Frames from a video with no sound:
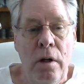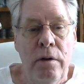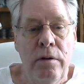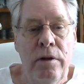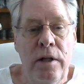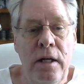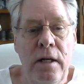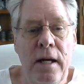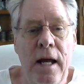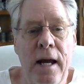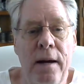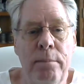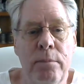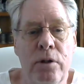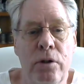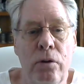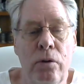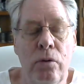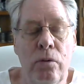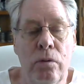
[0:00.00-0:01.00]
the name
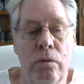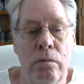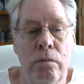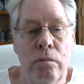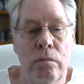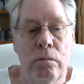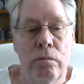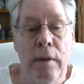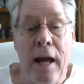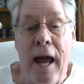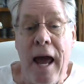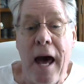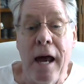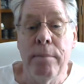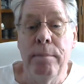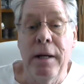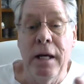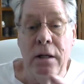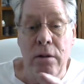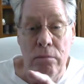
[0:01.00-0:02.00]
to
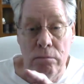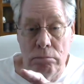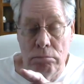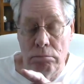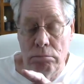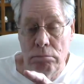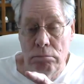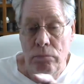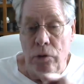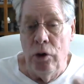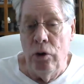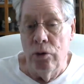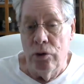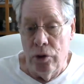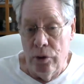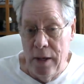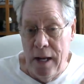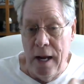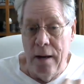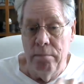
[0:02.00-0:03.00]
admin,
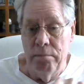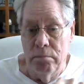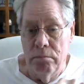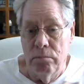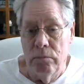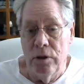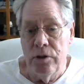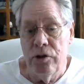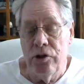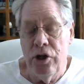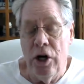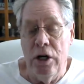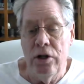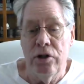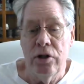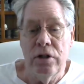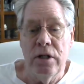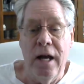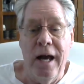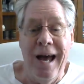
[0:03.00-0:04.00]
username, let's
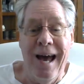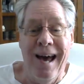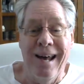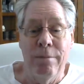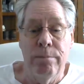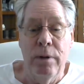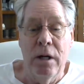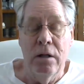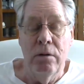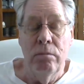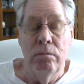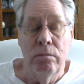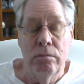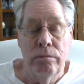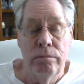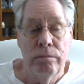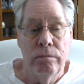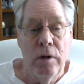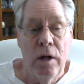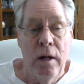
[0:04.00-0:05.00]
change it to admin.
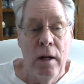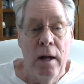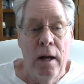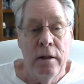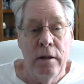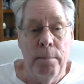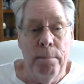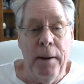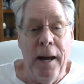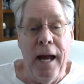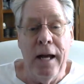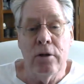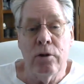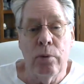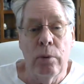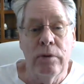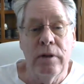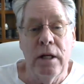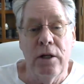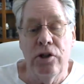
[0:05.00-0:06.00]
And the
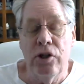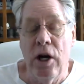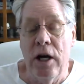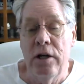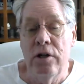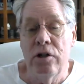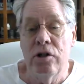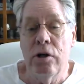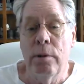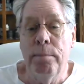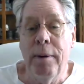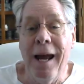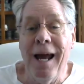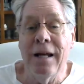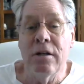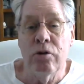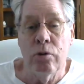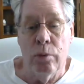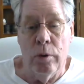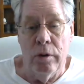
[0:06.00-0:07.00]
password, they changed to
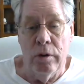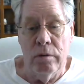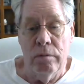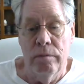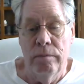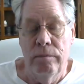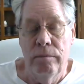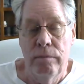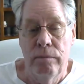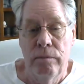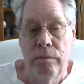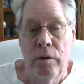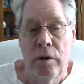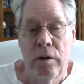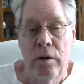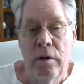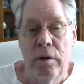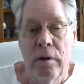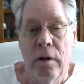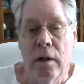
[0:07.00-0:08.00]
password.
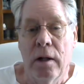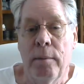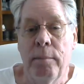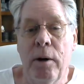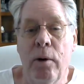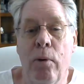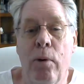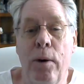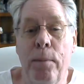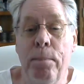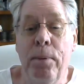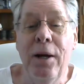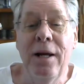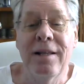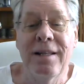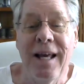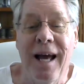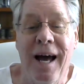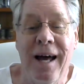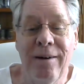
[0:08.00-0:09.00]
Well, let me
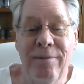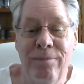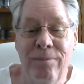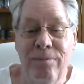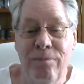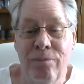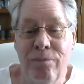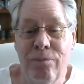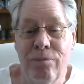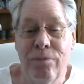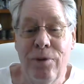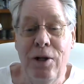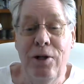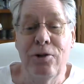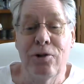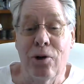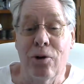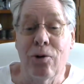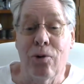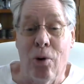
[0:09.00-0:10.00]
repeat that.
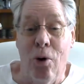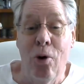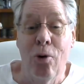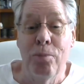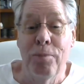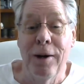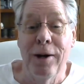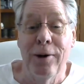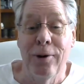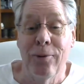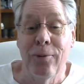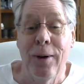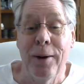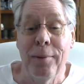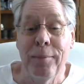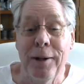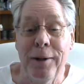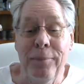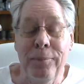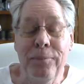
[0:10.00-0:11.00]
These are grown men and
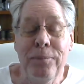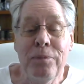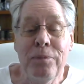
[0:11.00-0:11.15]
women.